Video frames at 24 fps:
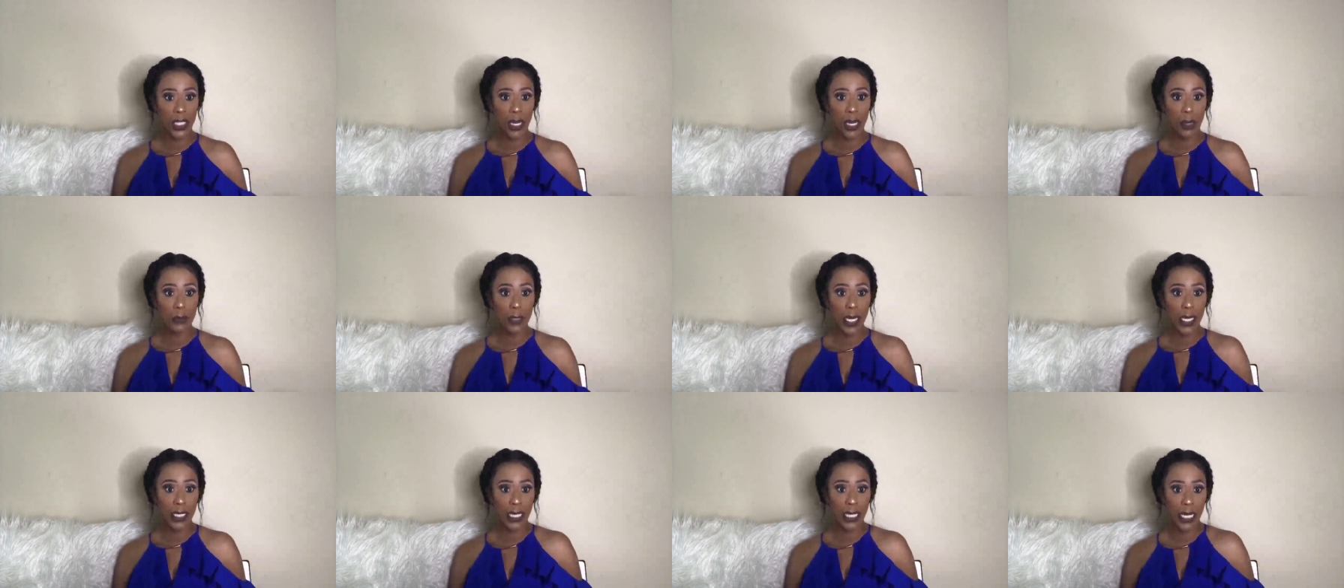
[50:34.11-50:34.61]
I'm
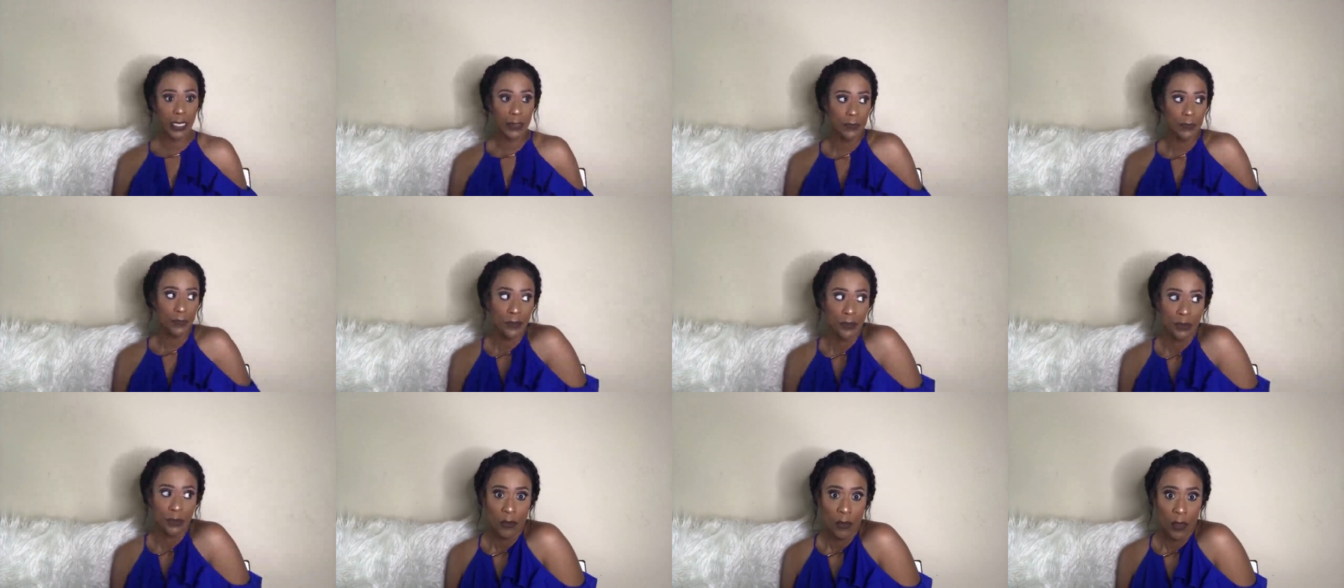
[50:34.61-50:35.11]
not like,
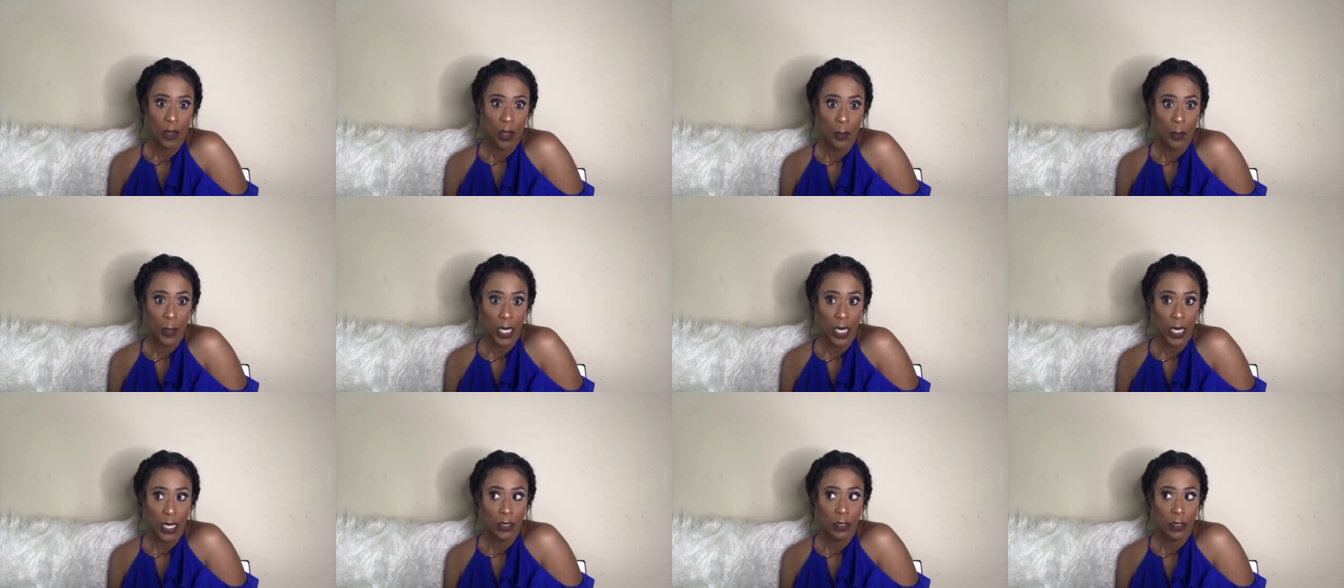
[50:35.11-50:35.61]
oh my
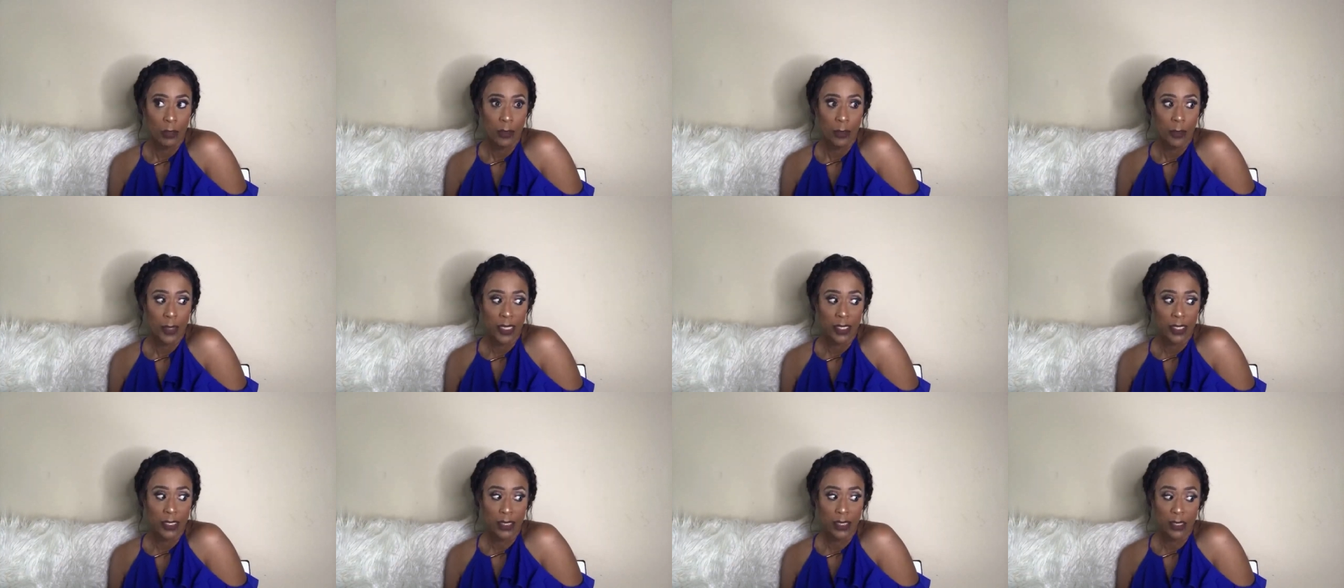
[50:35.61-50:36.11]
God, I hope
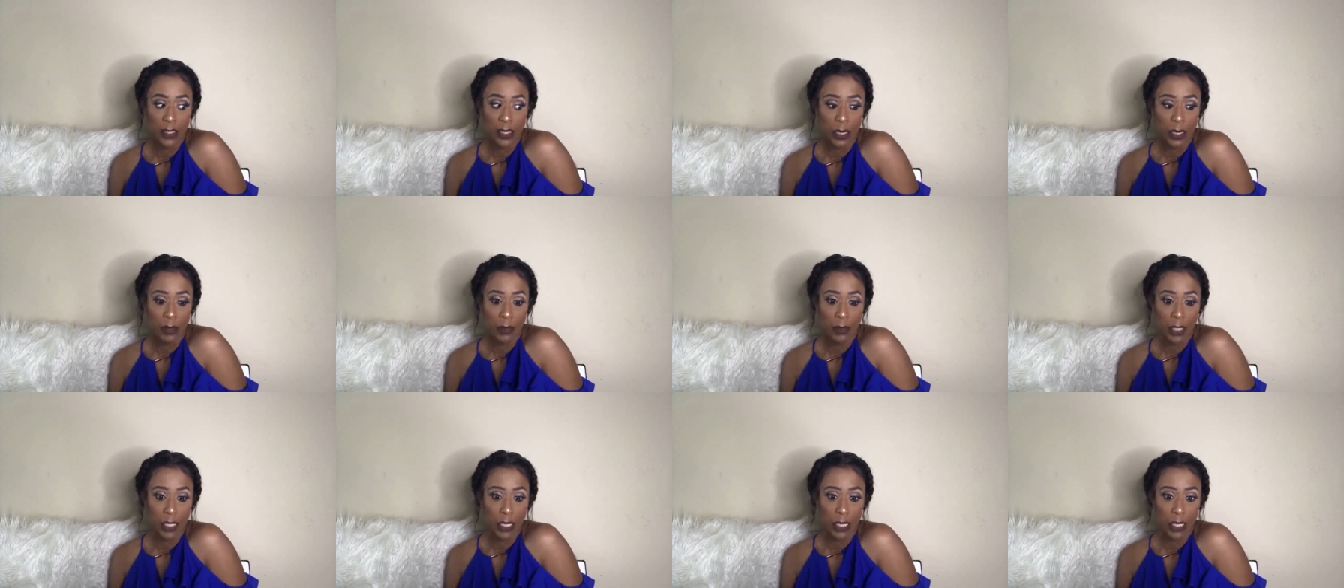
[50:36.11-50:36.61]
nobody's looking
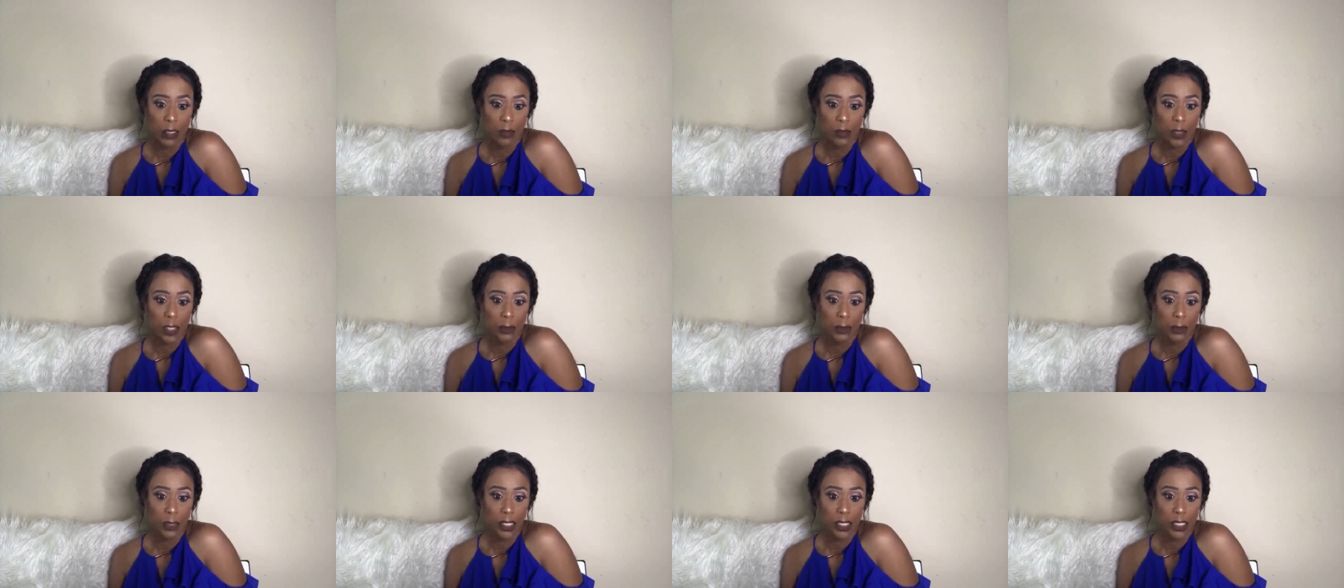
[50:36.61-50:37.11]
at me. I don't
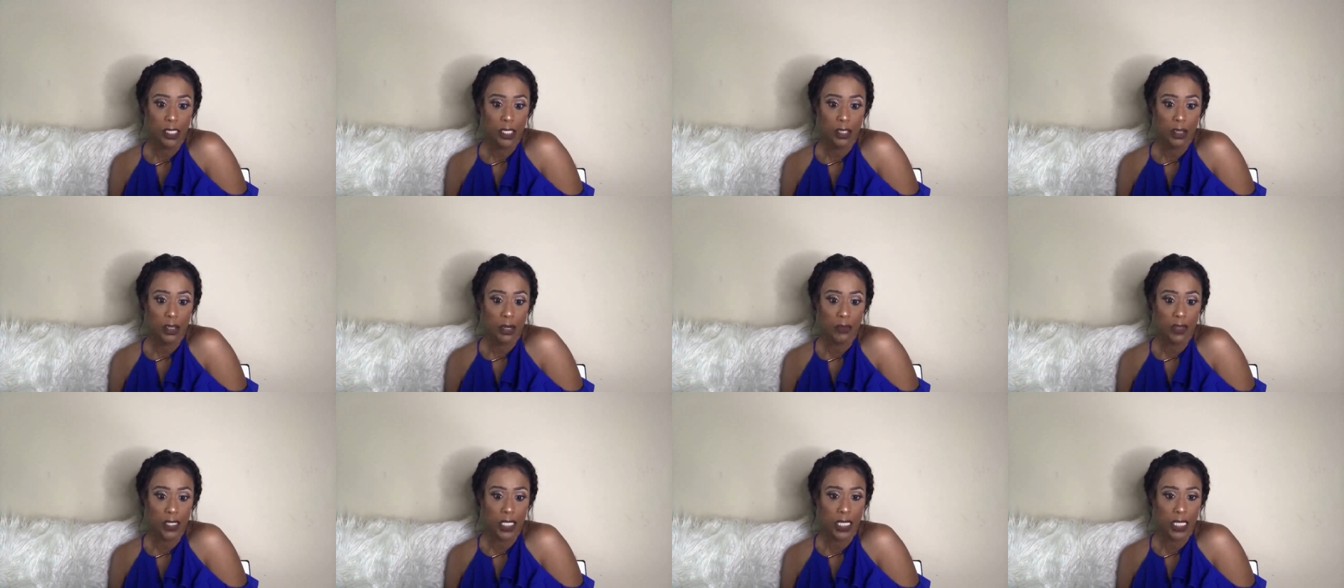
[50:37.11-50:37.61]
want to be the
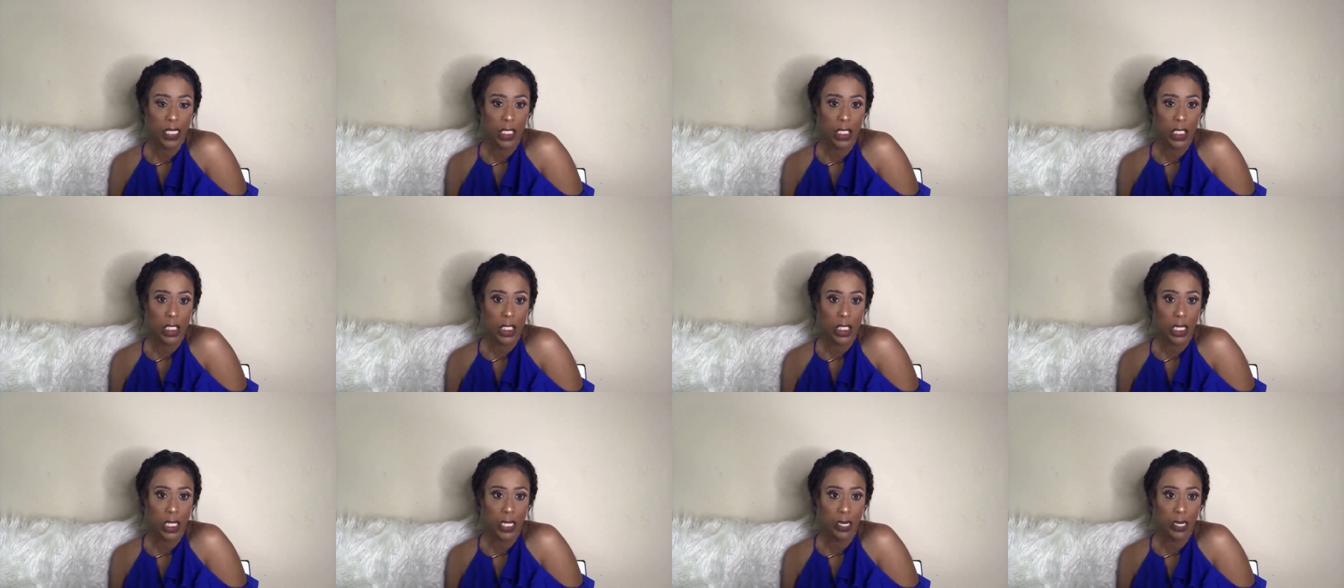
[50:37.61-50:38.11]
center of
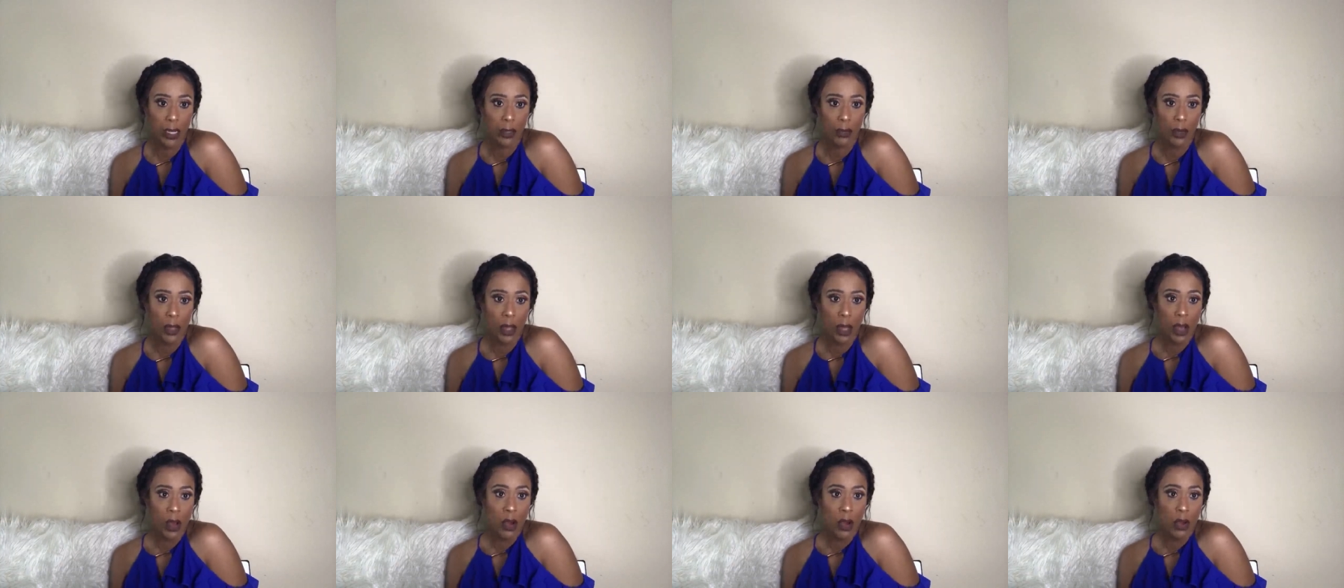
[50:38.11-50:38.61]
attention. I don't,
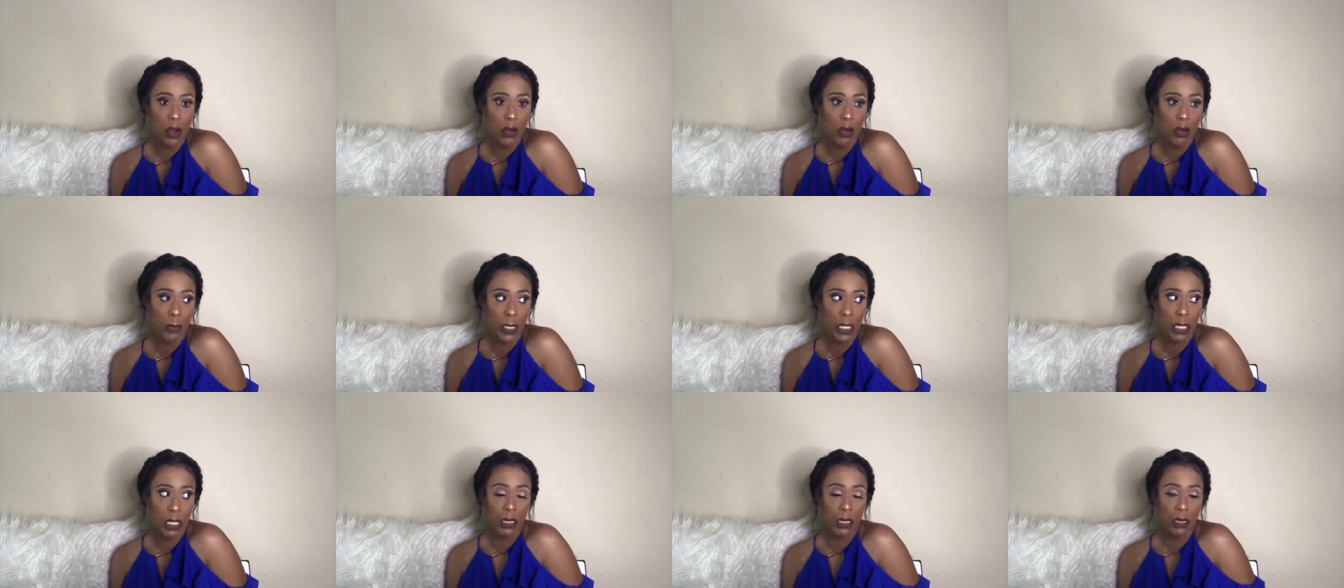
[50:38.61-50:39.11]
oh
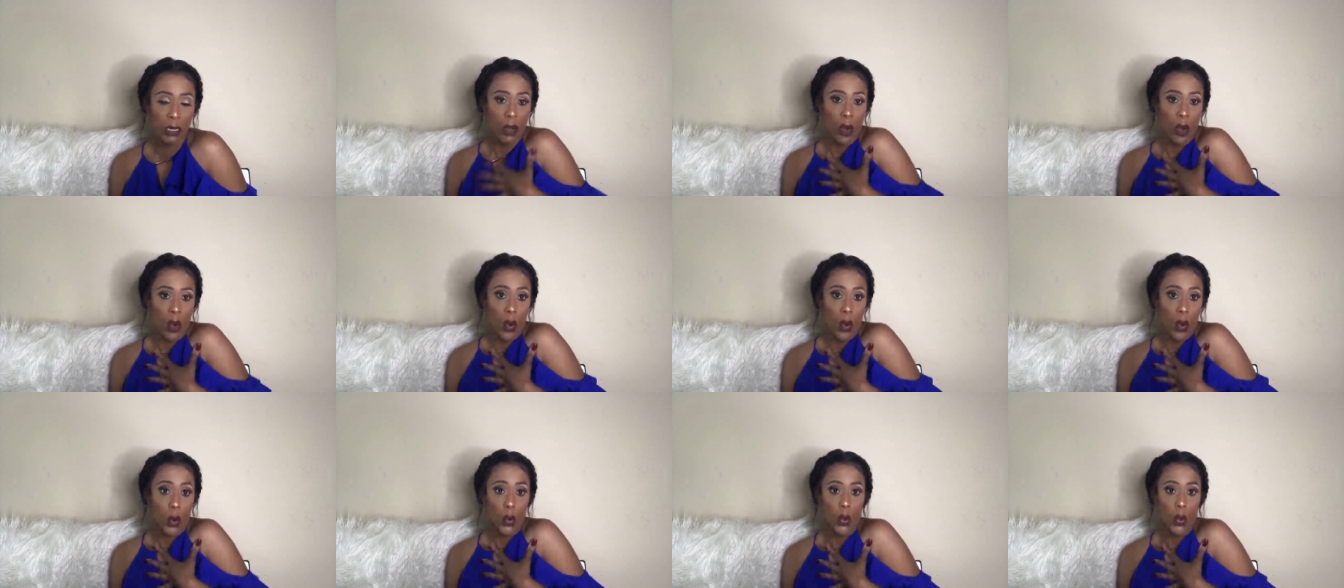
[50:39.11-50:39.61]
my God.
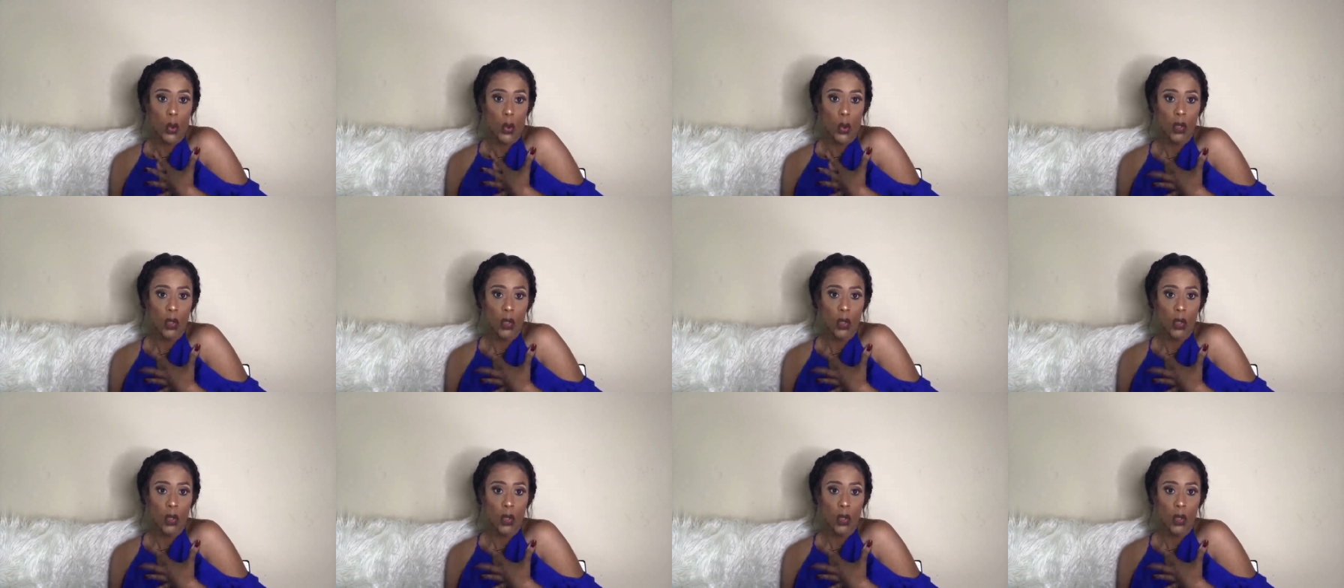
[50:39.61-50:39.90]
Ooh.